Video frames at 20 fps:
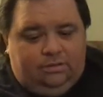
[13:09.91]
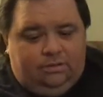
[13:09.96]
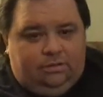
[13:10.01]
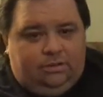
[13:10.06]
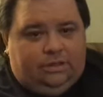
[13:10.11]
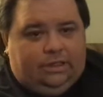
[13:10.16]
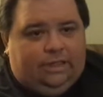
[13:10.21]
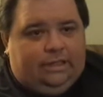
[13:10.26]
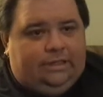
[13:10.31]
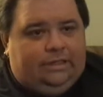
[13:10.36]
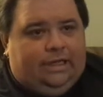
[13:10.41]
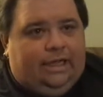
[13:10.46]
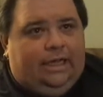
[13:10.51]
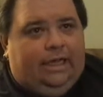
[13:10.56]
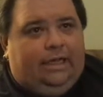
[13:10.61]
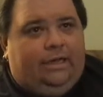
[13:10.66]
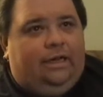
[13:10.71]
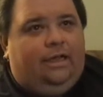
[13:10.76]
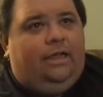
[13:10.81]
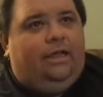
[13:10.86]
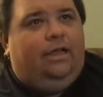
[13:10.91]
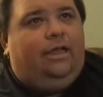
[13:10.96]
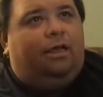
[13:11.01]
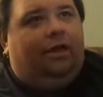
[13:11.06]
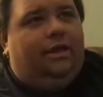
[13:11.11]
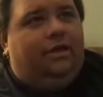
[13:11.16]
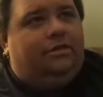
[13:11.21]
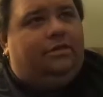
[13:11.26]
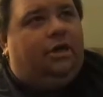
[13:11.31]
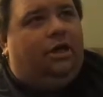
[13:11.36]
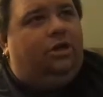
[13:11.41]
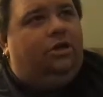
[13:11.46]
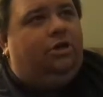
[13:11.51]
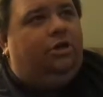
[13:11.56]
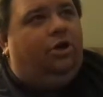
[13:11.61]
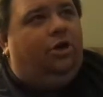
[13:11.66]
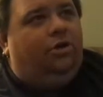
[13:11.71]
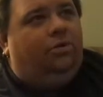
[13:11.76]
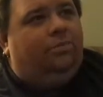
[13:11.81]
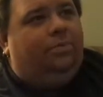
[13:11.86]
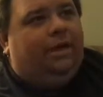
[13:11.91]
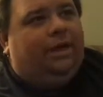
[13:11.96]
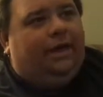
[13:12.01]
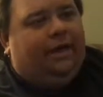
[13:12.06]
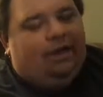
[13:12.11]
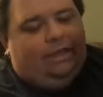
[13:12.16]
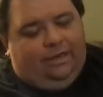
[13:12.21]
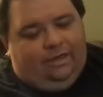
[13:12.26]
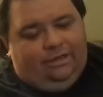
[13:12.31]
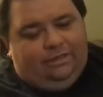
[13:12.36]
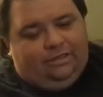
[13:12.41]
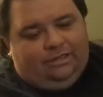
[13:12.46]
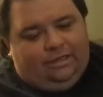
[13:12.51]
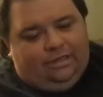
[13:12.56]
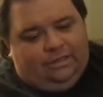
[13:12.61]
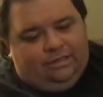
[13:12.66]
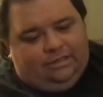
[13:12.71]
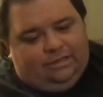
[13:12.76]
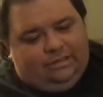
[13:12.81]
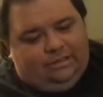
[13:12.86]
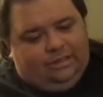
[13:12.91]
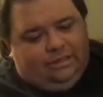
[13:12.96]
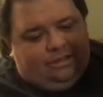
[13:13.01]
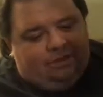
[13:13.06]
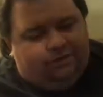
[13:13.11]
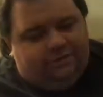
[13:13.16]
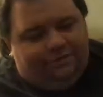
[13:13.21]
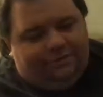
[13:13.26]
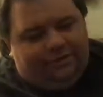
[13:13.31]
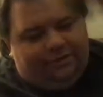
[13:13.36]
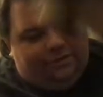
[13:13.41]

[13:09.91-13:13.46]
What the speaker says: Zane's head, his uncombed head, is going to stick his face